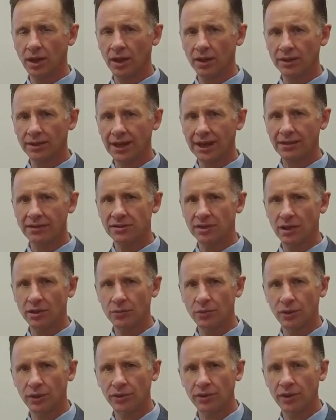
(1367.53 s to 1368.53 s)
got
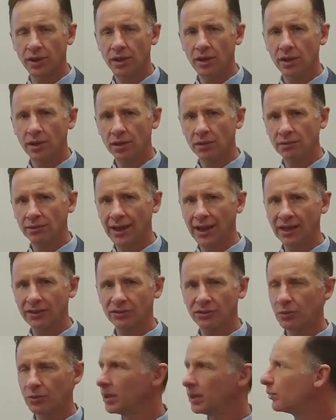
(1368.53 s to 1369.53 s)
done with,
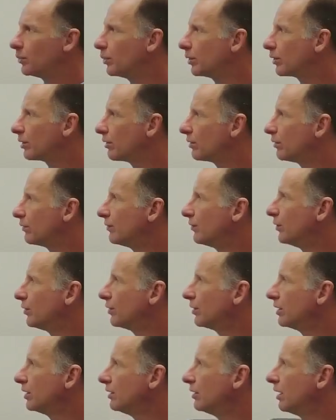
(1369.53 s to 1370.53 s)
last week we were
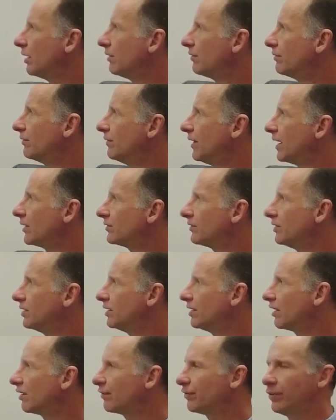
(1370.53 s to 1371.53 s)
fully vested
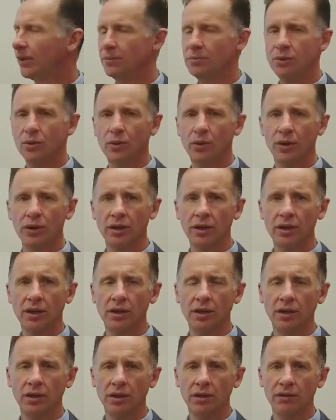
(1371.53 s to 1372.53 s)
in our February
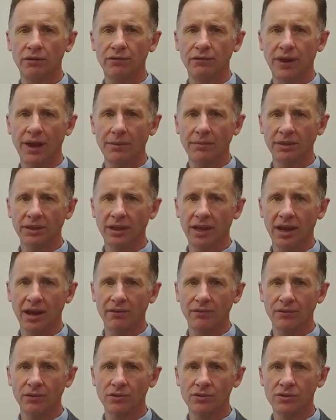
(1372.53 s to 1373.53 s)
family
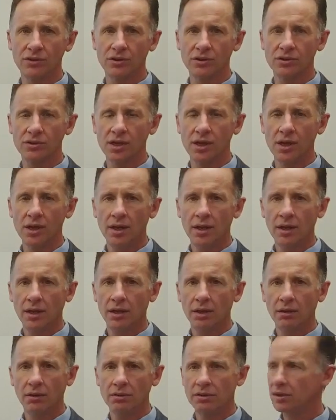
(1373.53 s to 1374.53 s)
conferences.
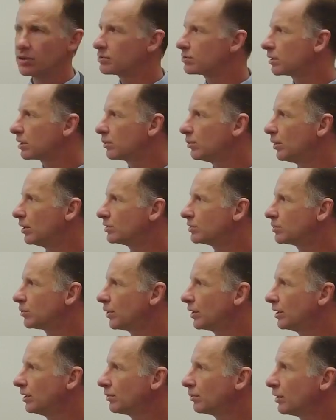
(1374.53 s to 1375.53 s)
Here in District
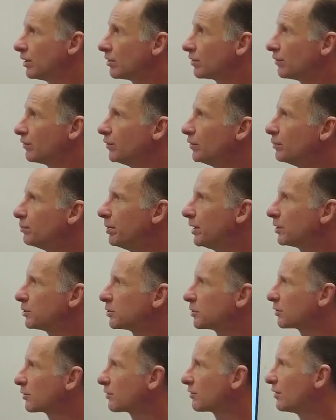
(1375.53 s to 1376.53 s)
123, here are a few
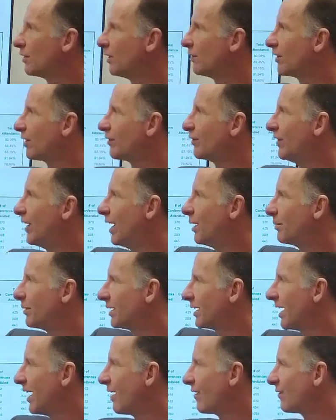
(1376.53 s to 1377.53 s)
pictures of our family
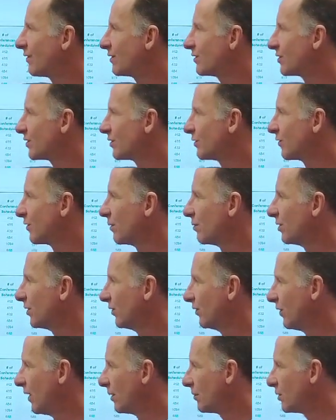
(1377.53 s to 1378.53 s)
conferences from this
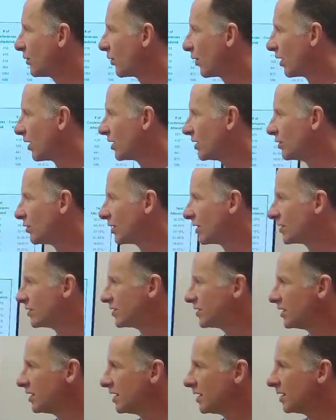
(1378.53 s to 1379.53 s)
February, and you can
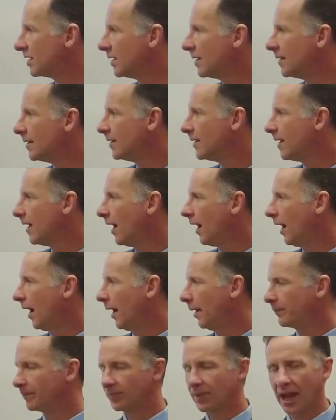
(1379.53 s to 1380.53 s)
see
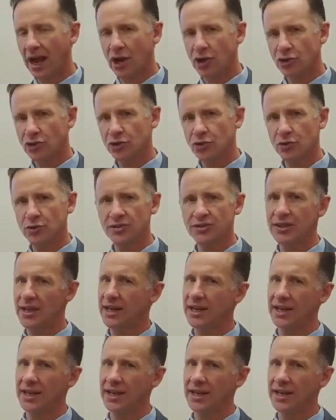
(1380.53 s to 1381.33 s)
our students take